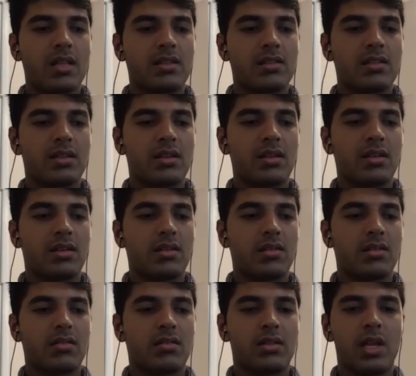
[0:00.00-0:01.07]
answer
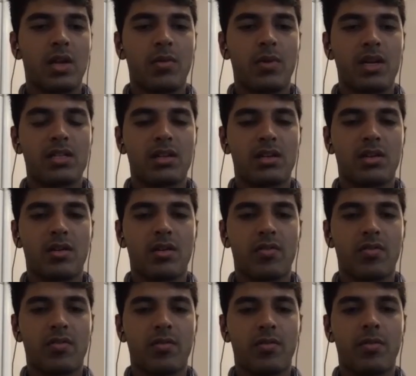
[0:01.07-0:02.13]
the question
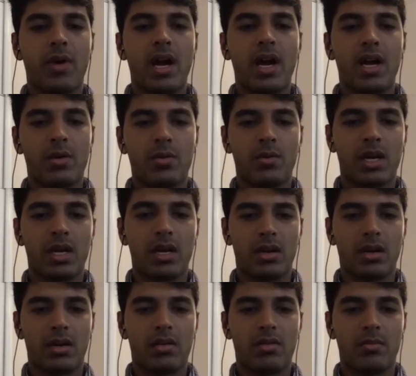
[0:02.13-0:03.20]
of why do
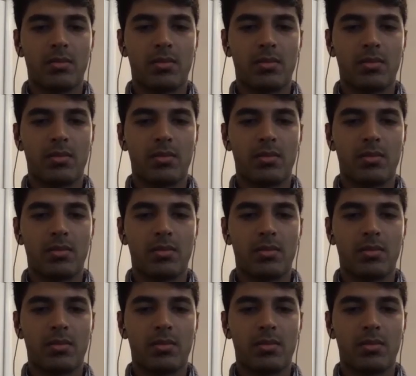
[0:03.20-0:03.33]
an